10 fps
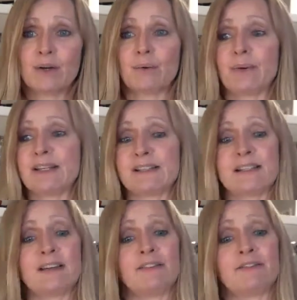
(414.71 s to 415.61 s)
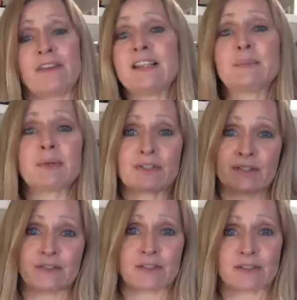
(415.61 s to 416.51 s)
We see Facebook
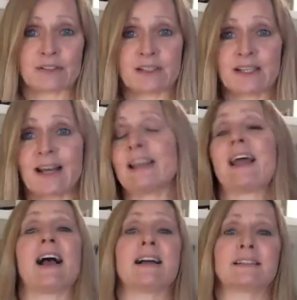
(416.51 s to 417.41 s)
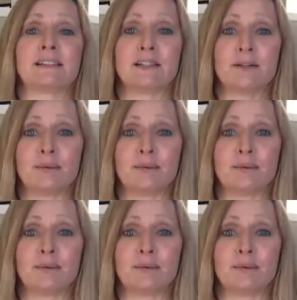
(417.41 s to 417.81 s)
servers getting hacked.